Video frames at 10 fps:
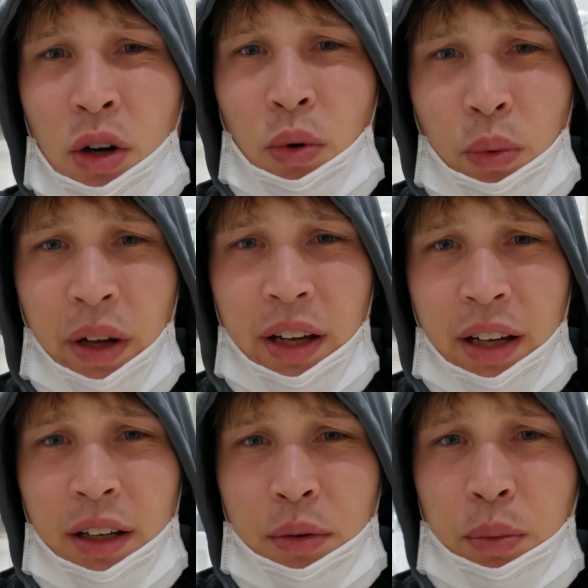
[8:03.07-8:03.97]

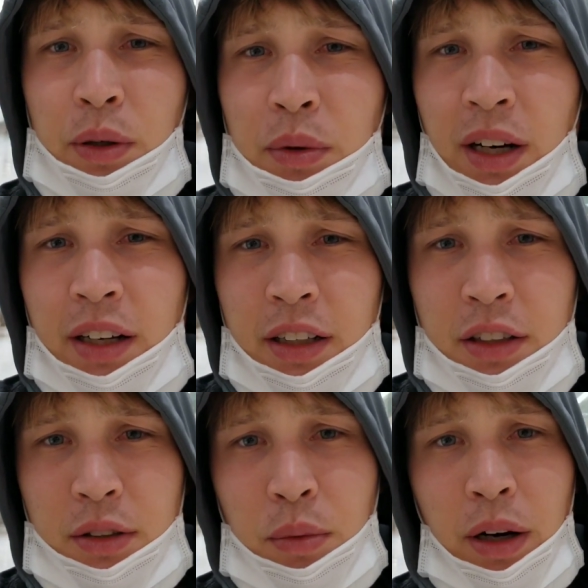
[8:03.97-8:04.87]
when we went on a
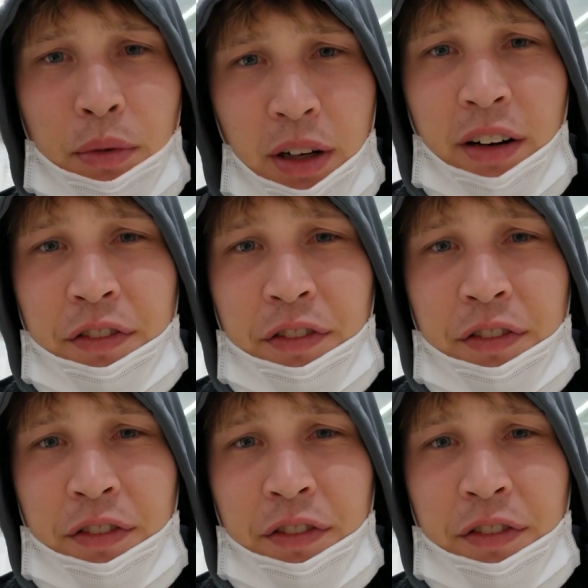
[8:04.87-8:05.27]
when I went on a